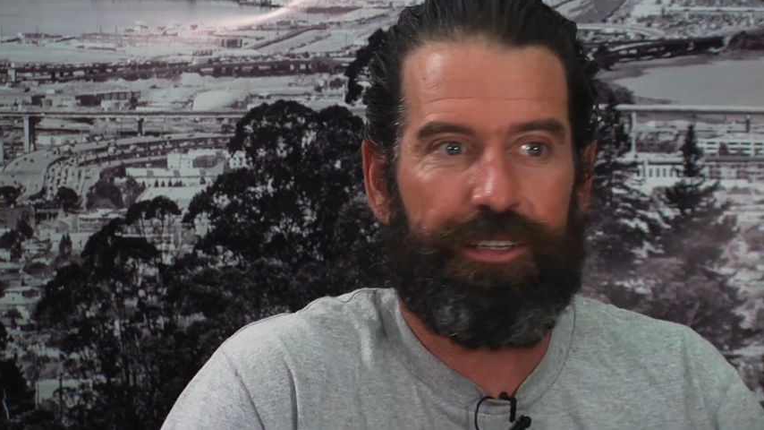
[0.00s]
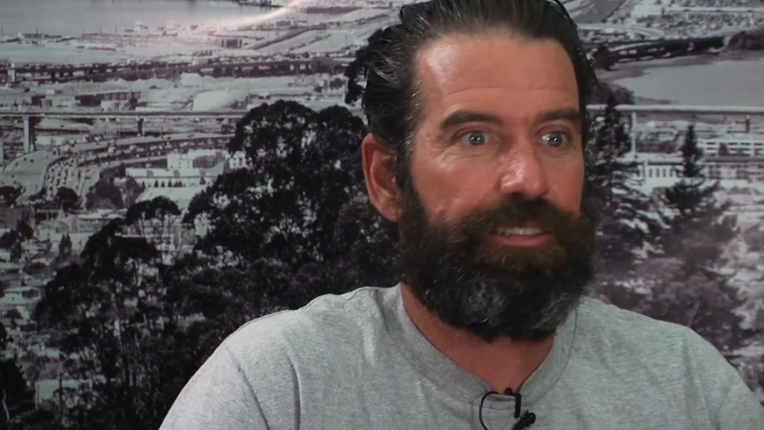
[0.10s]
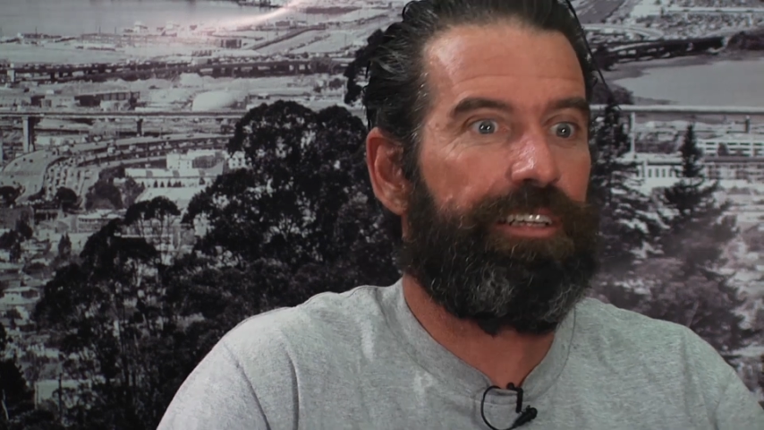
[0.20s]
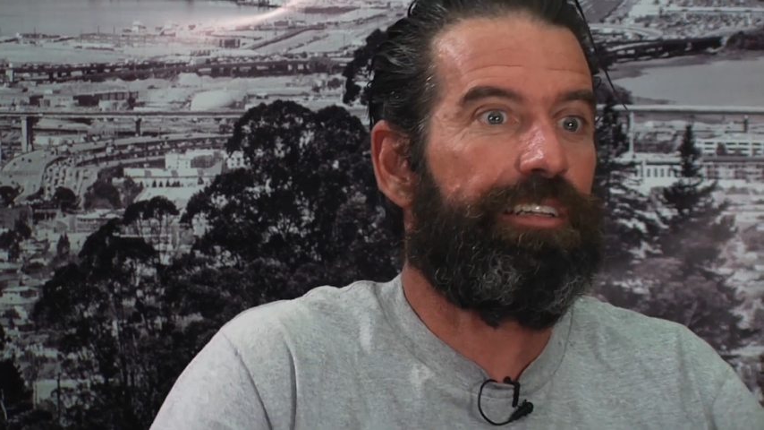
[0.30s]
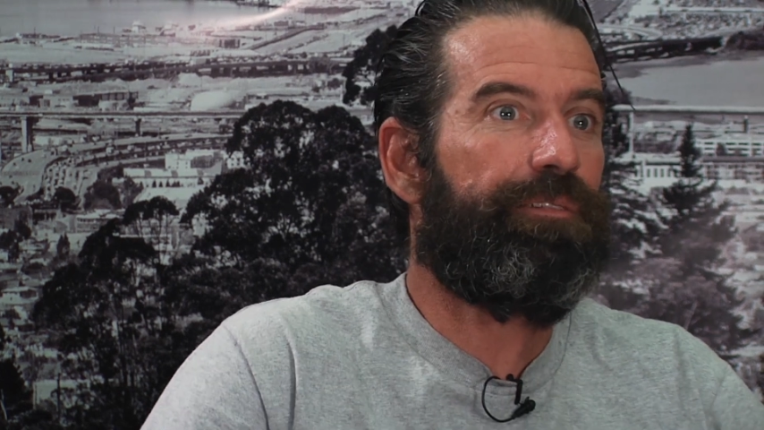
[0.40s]

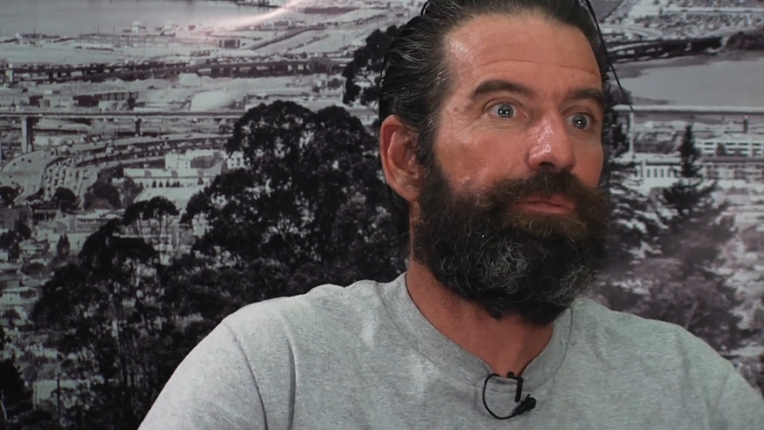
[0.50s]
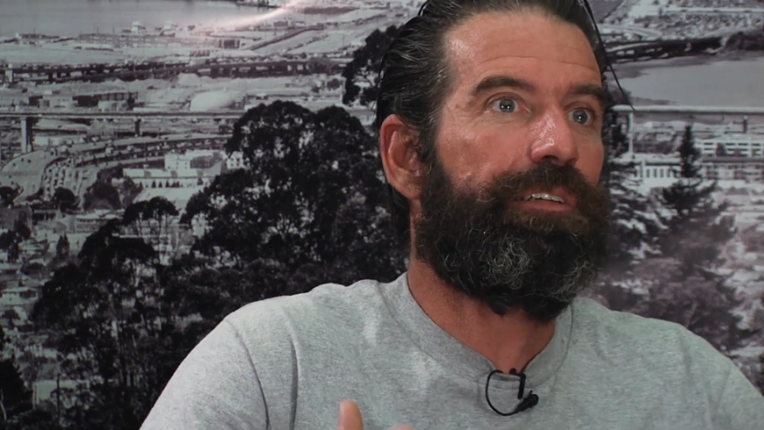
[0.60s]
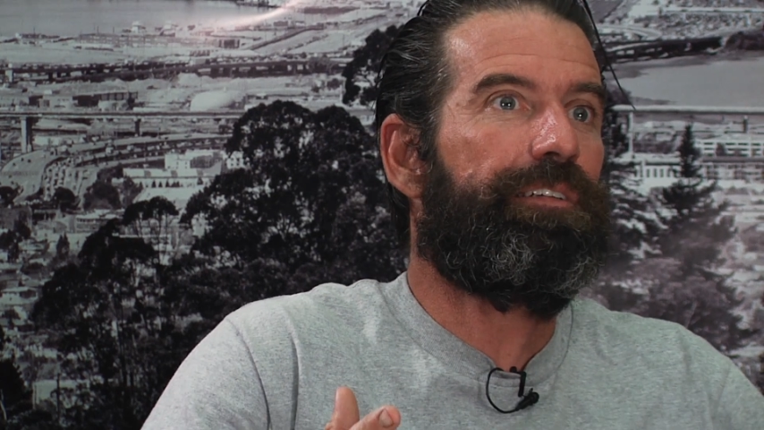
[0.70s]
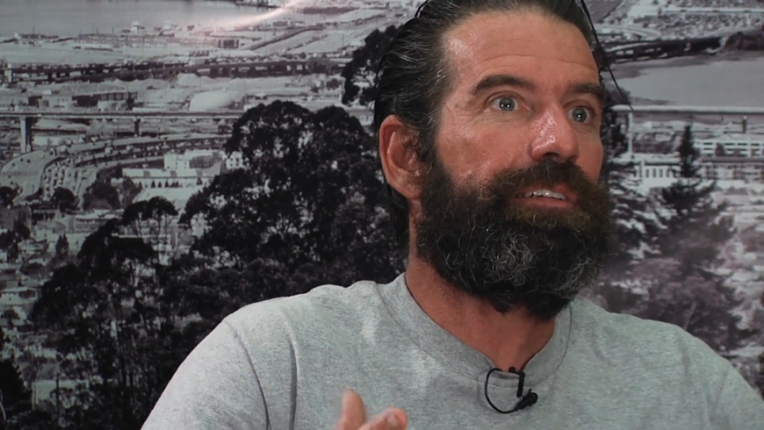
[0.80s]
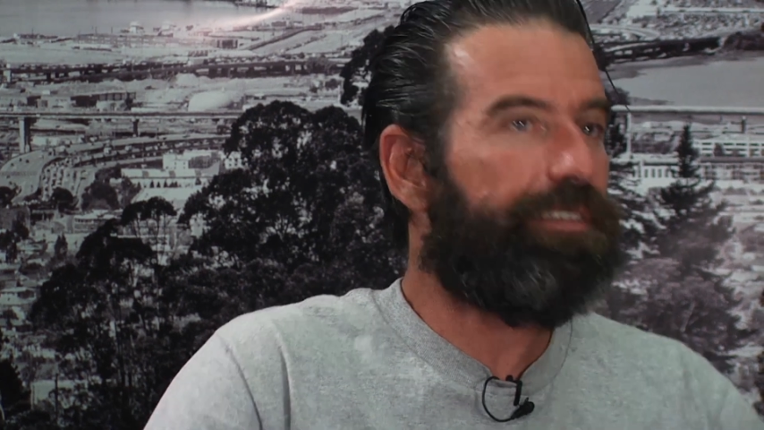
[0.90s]
Did he
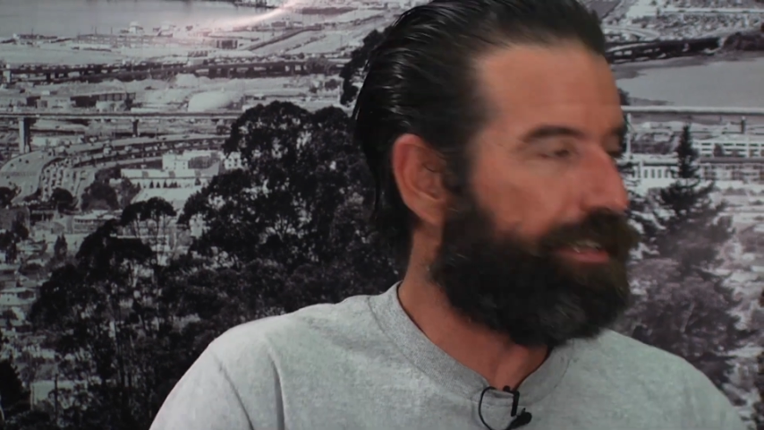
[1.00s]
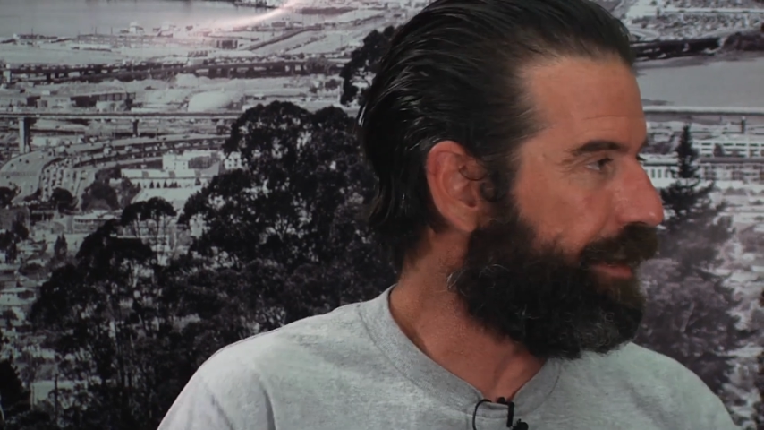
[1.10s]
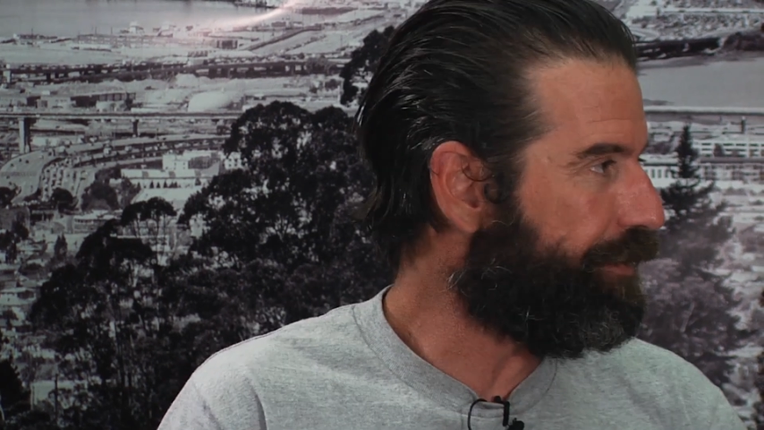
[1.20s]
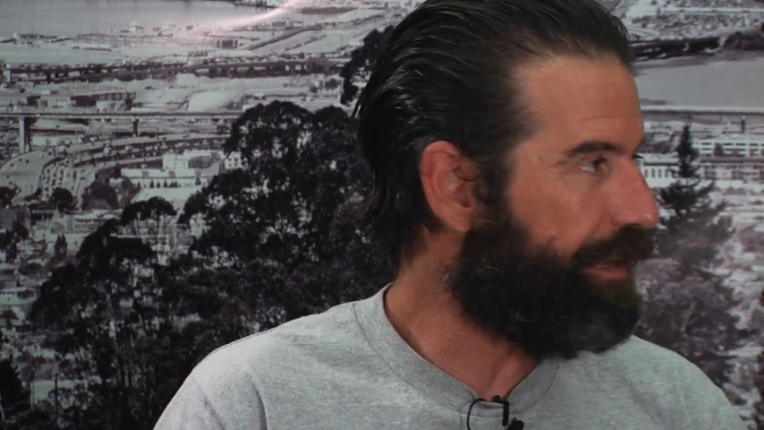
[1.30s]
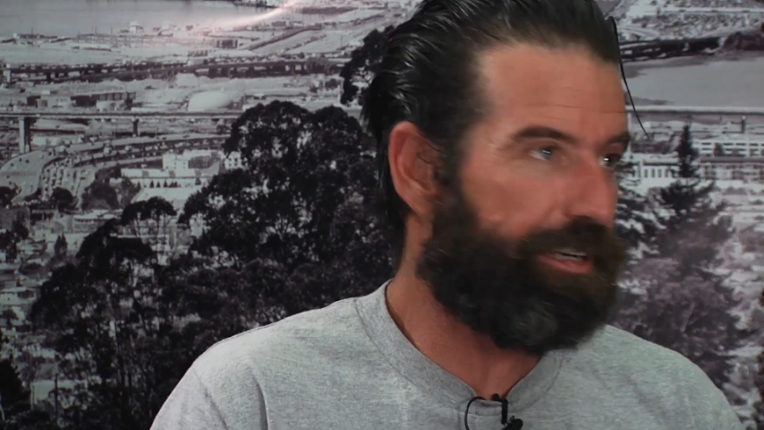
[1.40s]
really, you
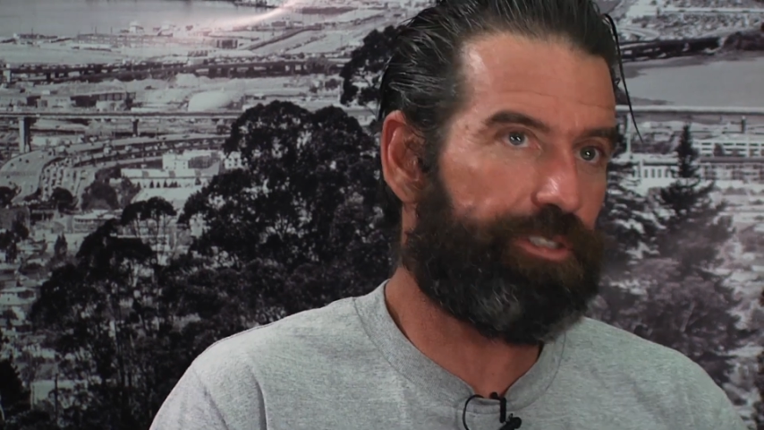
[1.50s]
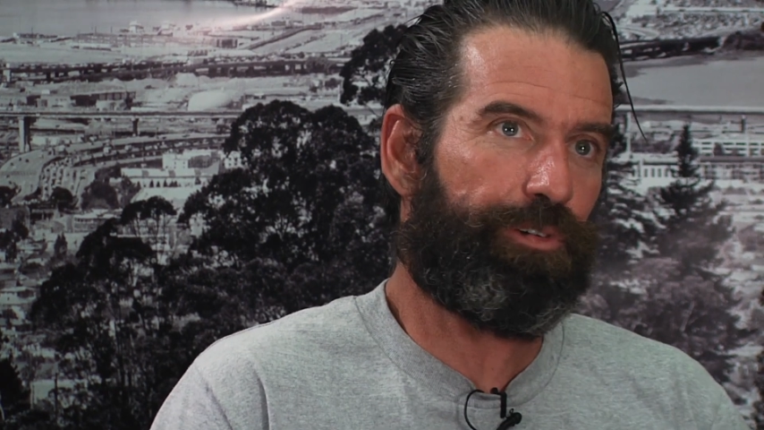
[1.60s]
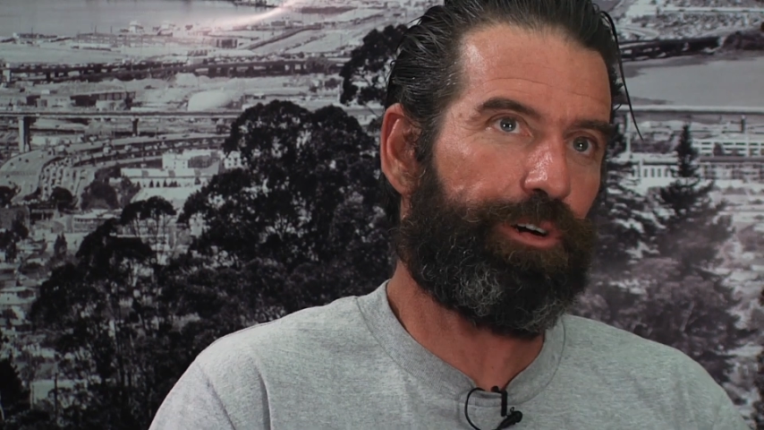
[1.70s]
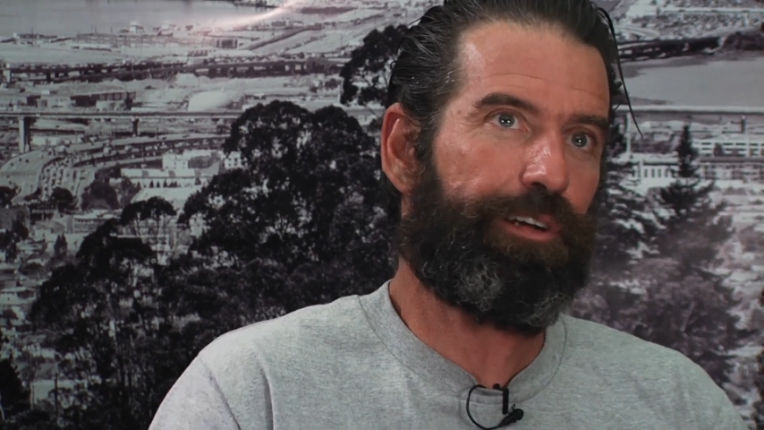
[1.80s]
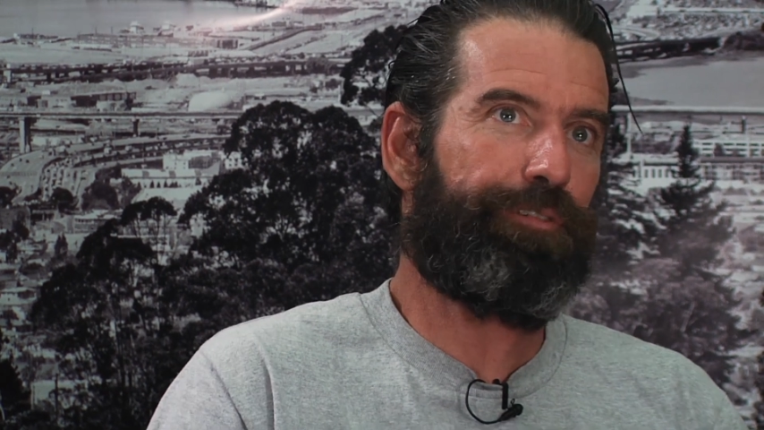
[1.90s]
know, light his
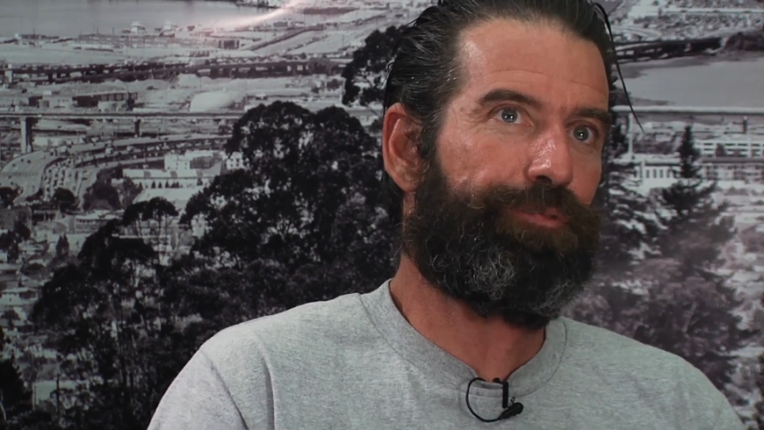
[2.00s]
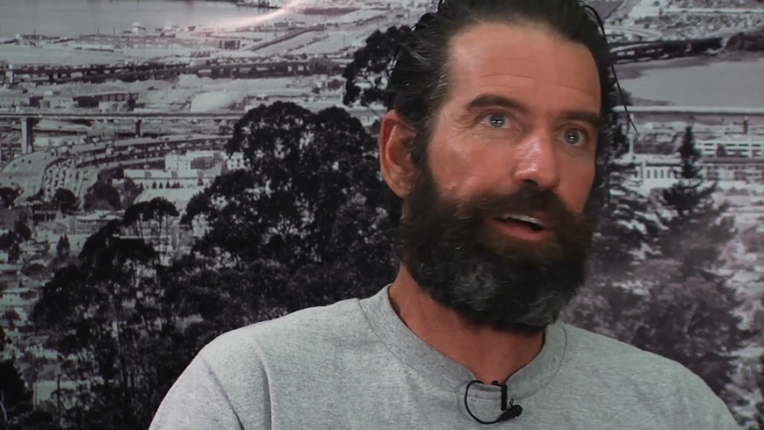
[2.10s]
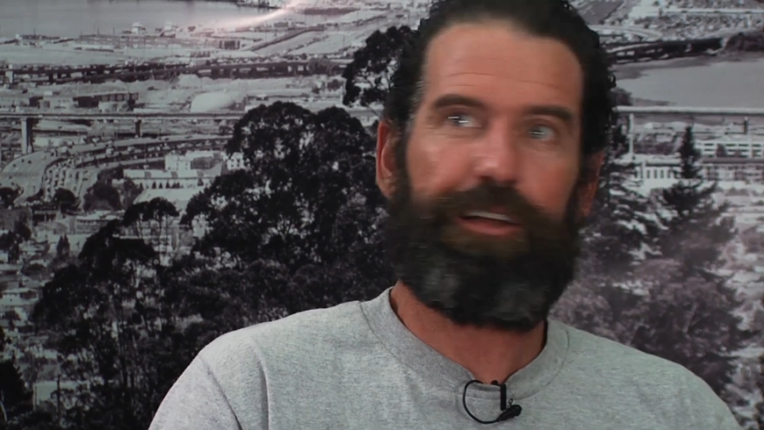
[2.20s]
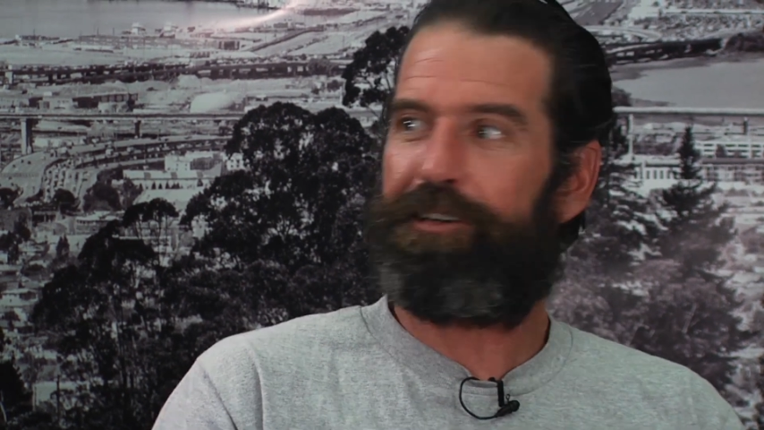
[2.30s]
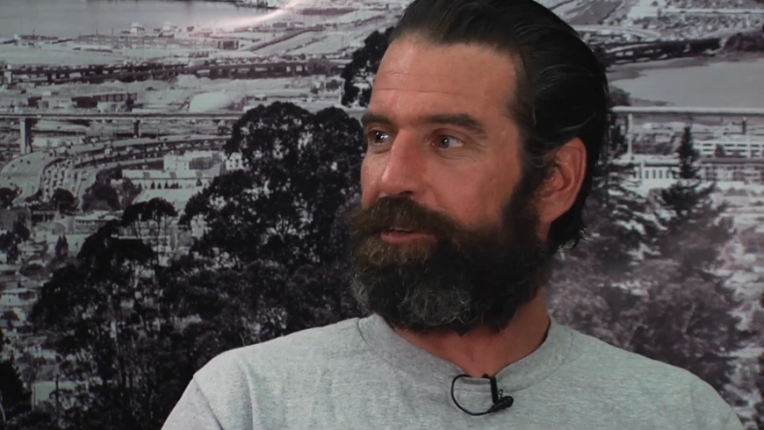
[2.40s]
fart on
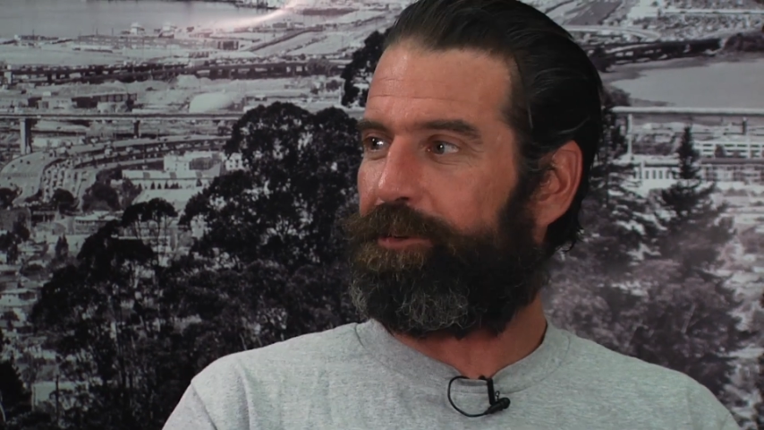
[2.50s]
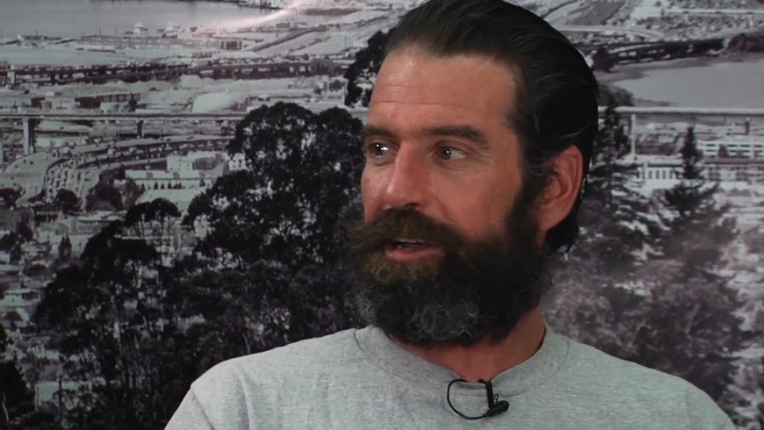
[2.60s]
fire or